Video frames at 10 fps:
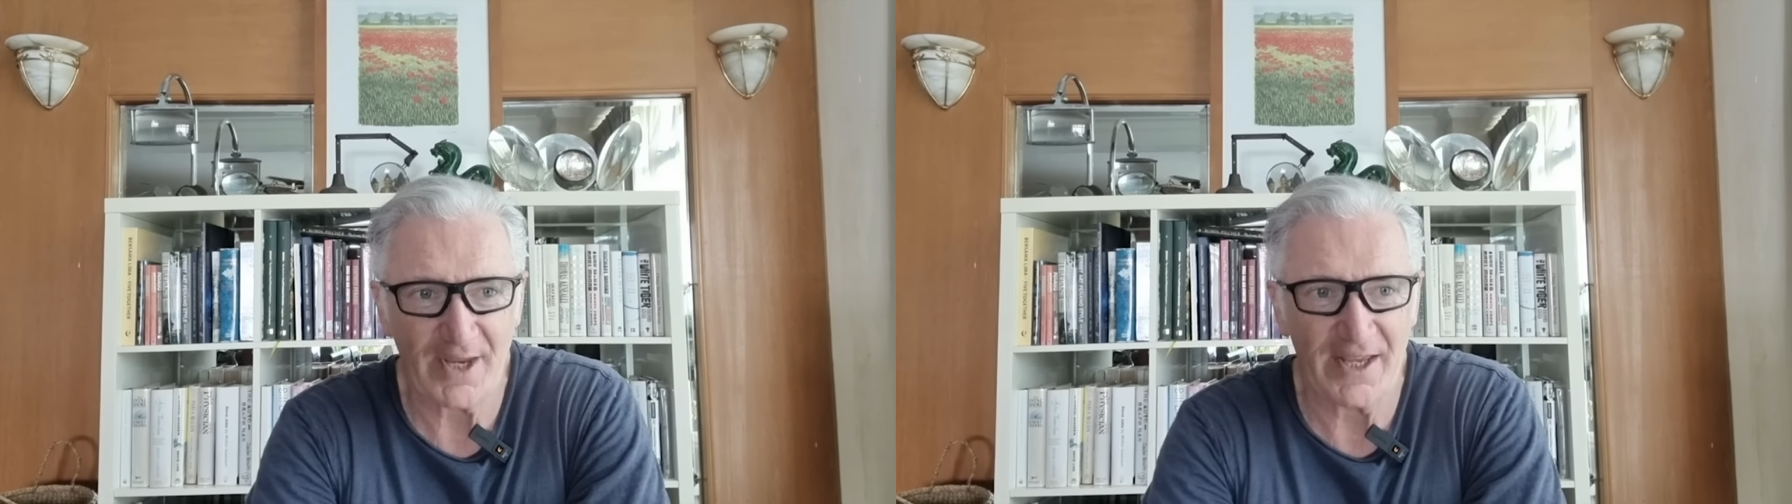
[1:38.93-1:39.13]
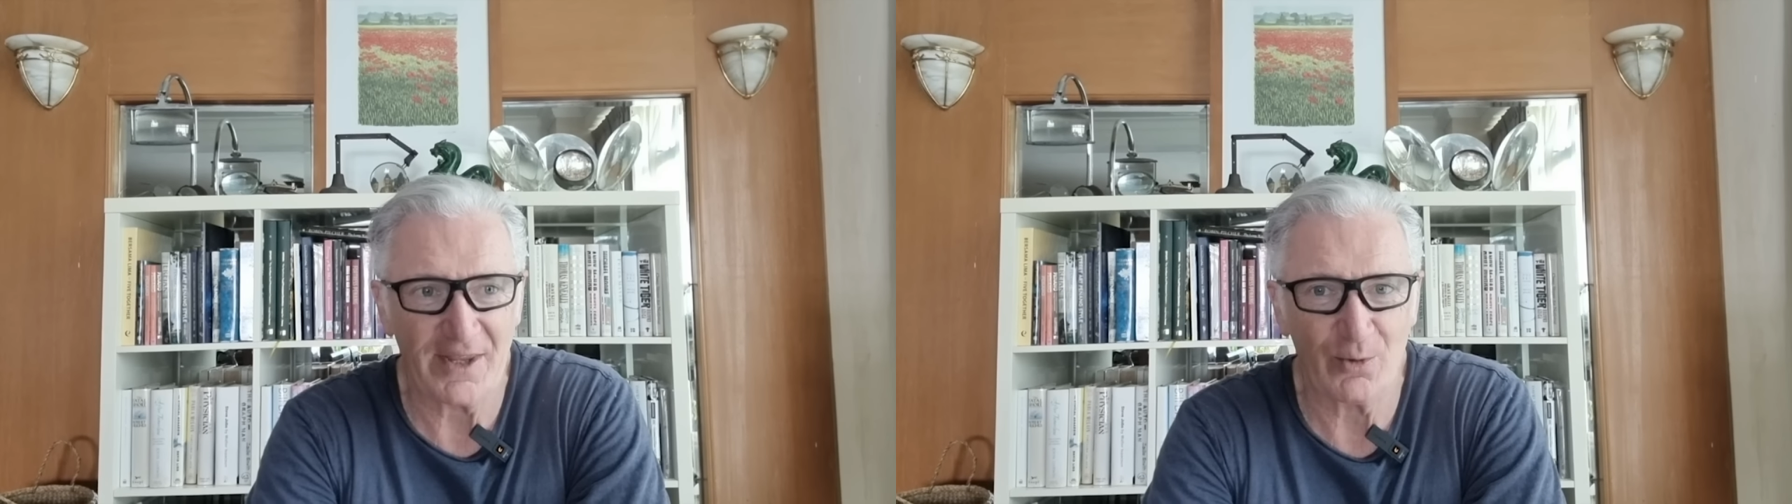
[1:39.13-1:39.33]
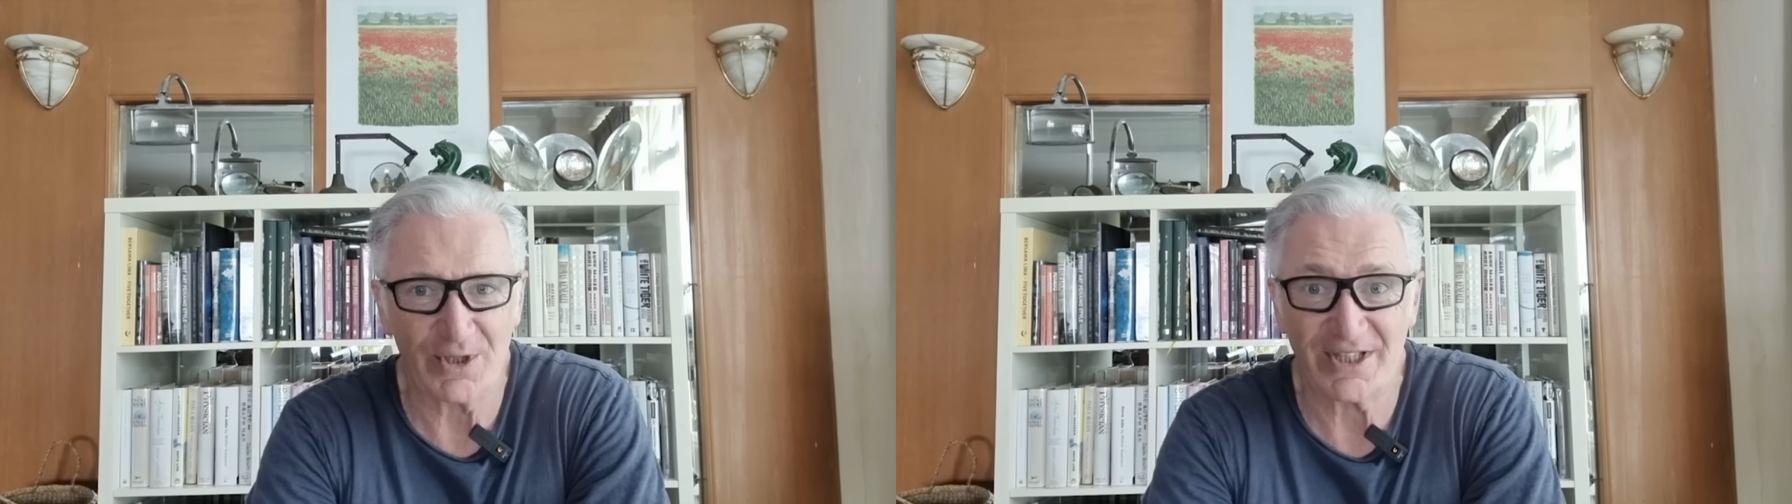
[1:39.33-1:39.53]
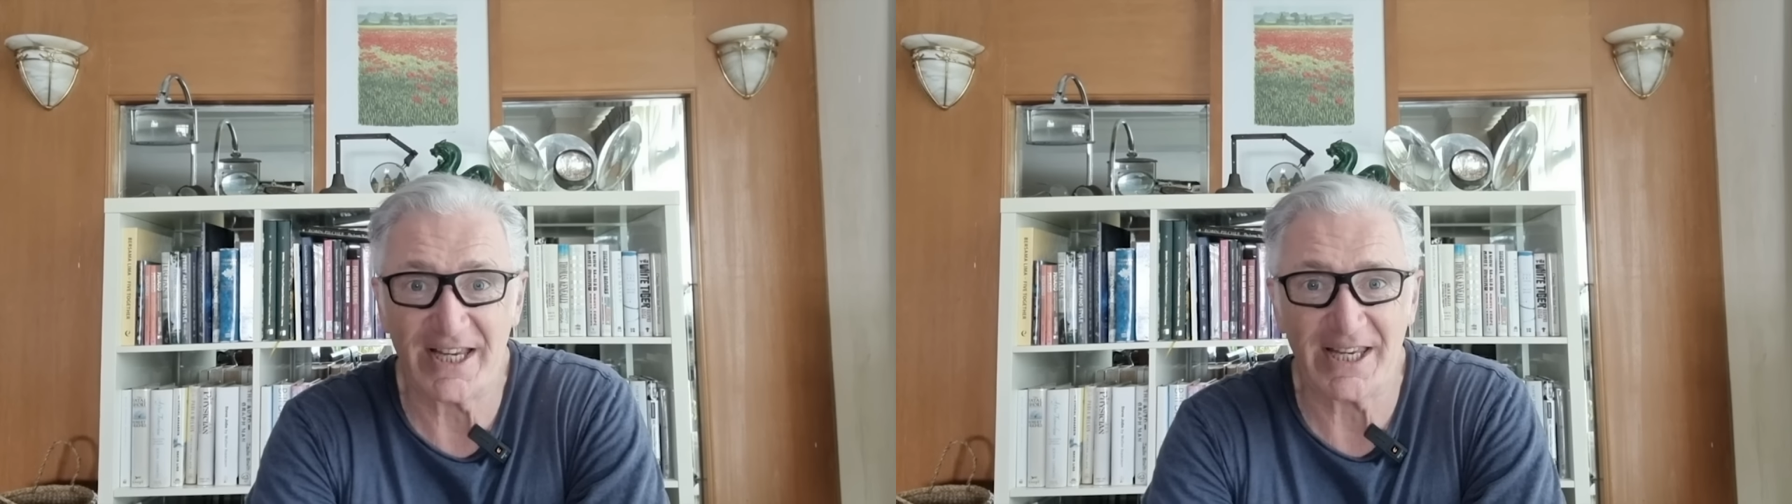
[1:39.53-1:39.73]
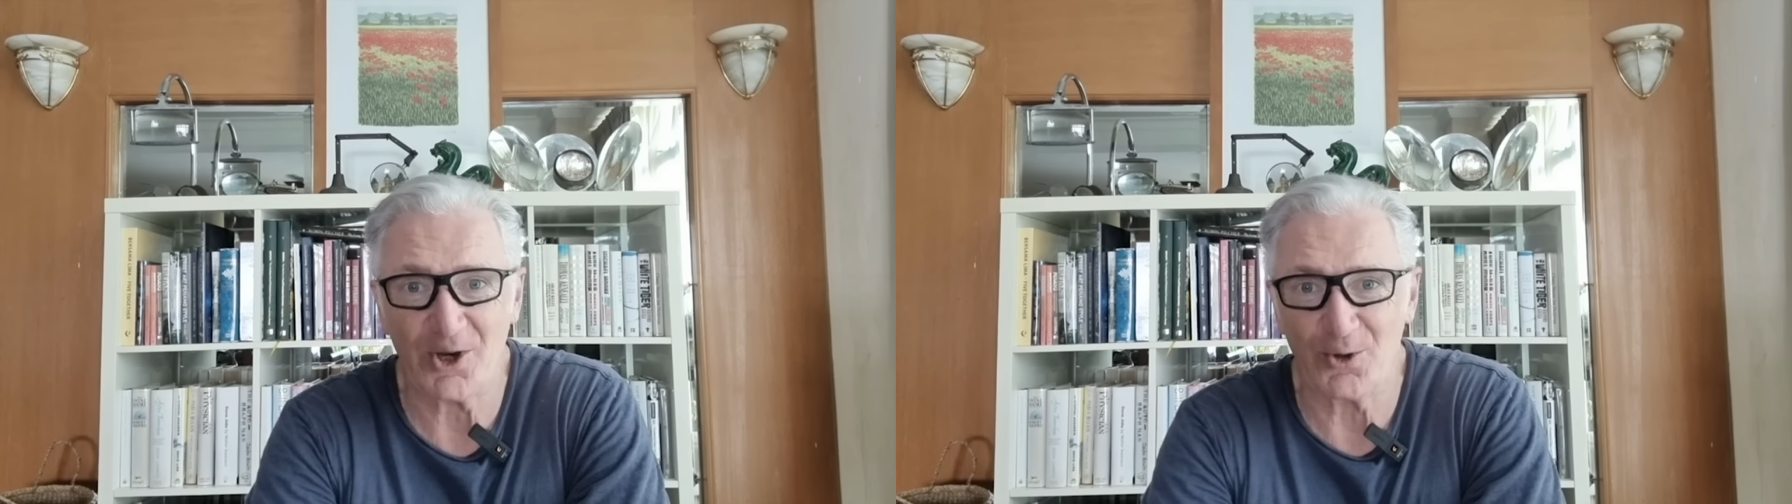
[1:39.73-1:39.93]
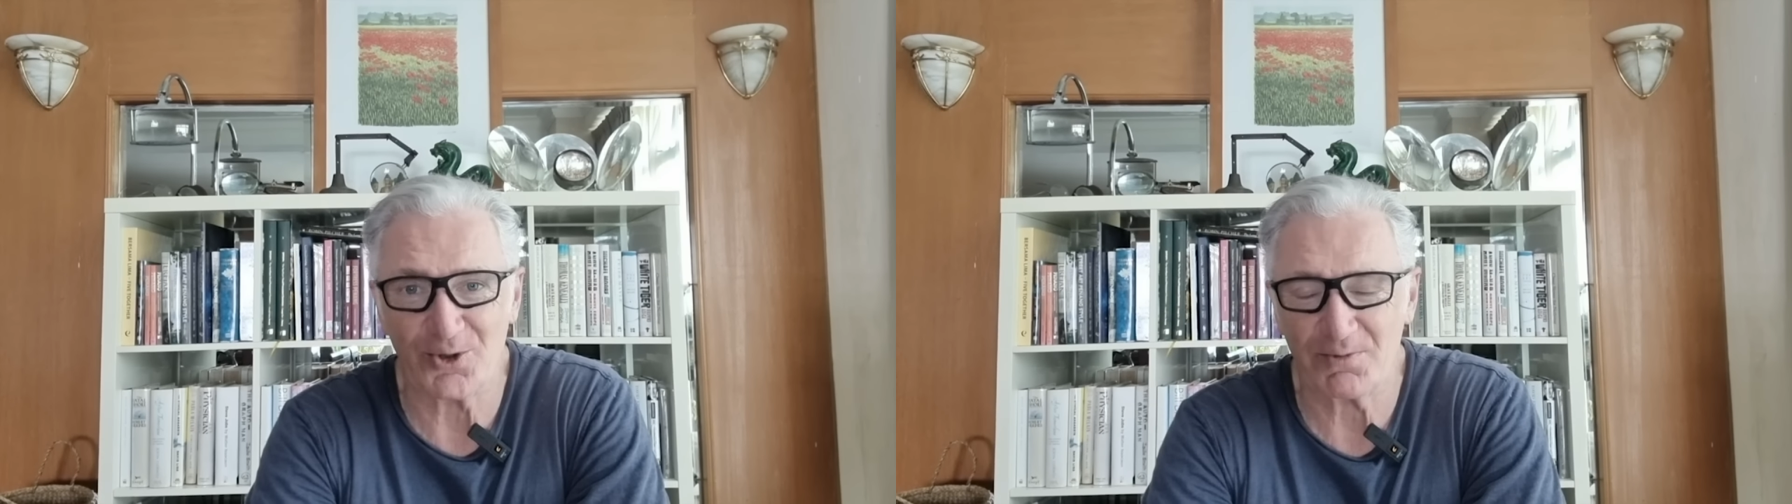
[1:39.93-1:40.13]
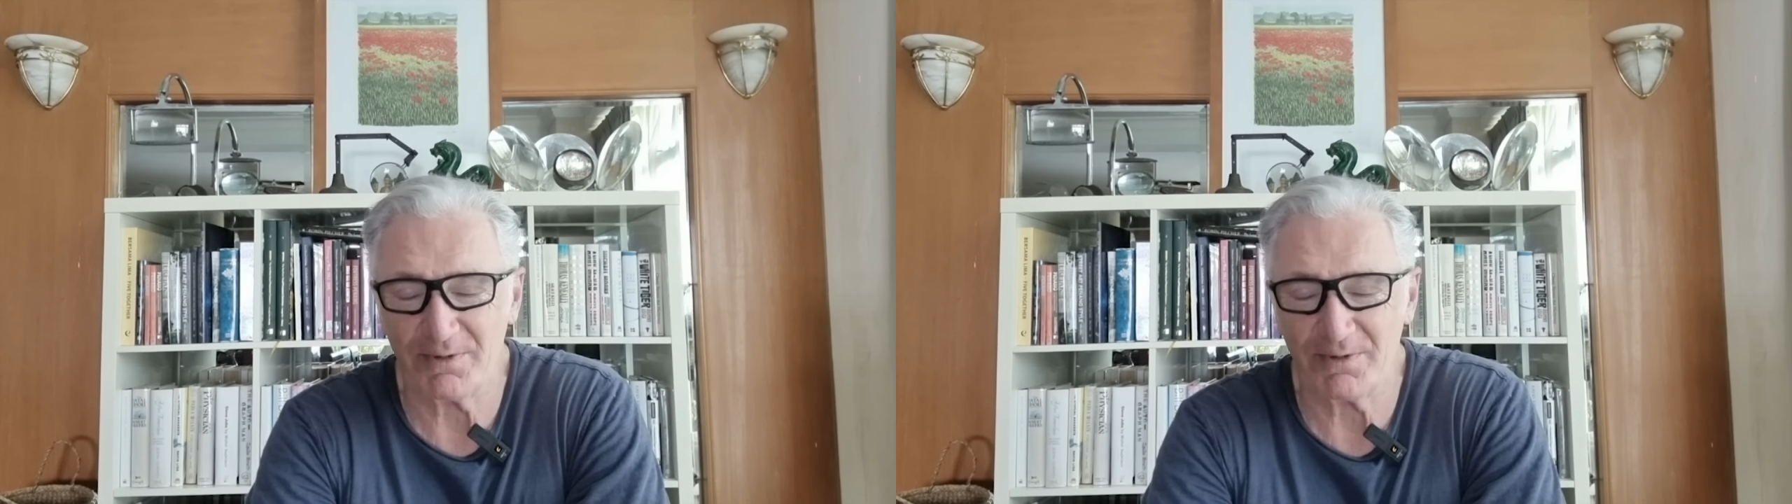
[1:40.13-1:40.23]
and there were sticky notes,